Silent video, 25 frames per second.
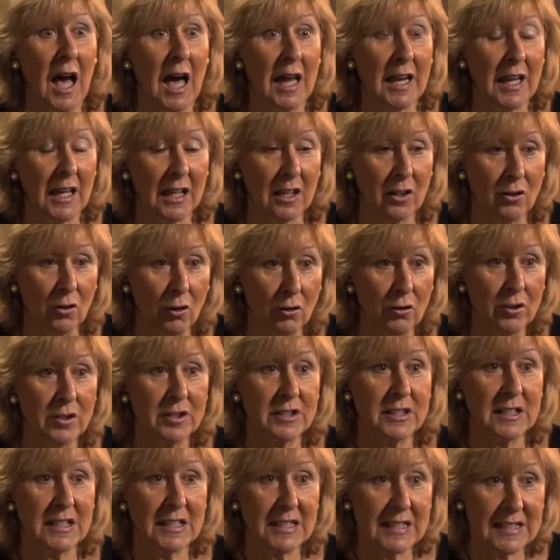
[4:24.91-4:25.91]
And I can
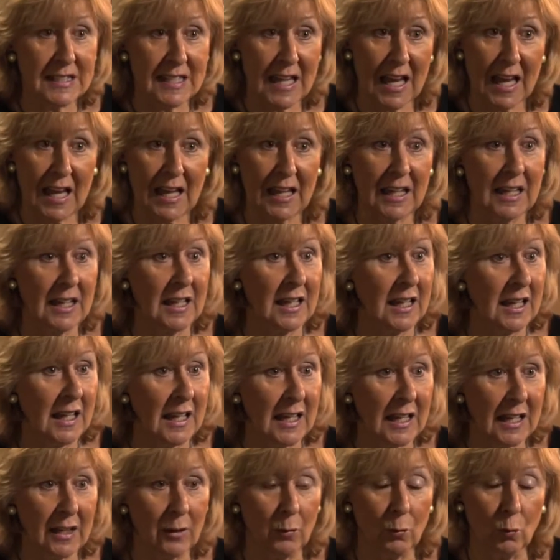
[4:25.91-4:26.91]
honestly say
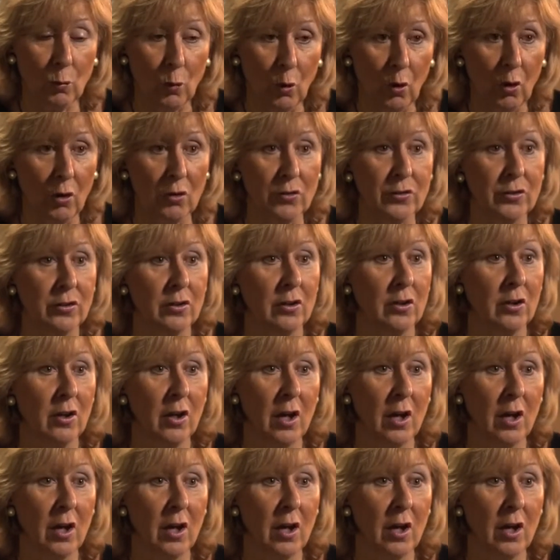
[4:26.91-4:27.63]
it was